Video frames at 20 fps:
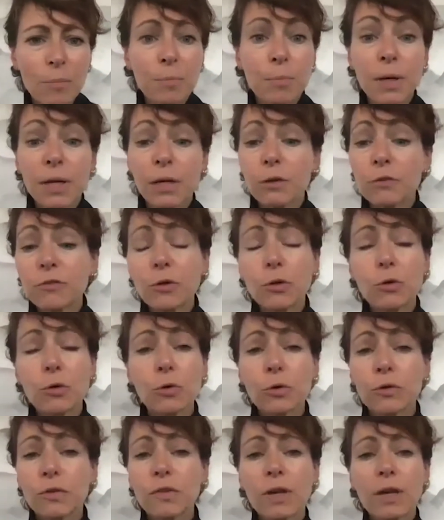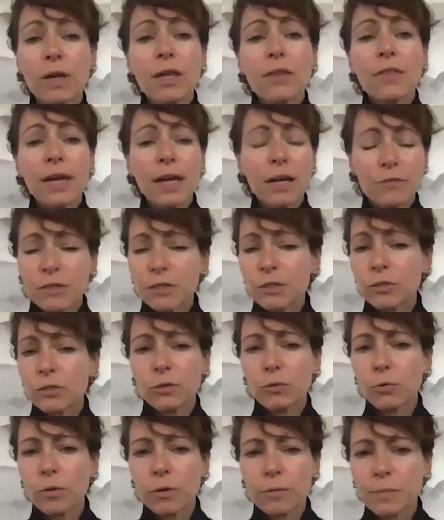But of course, they have to do it
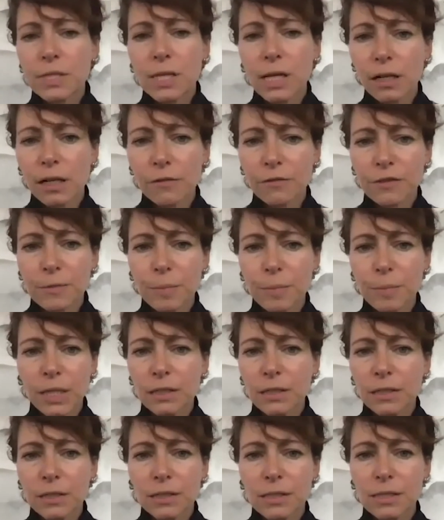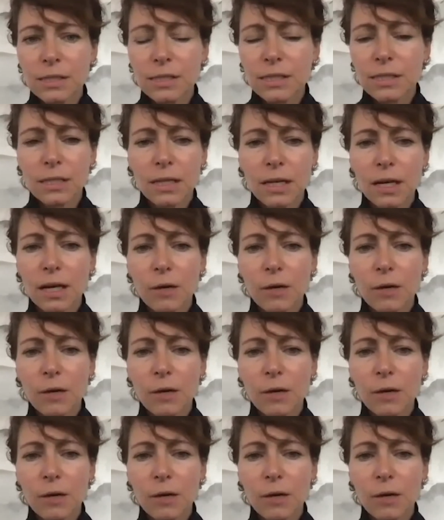all themselves because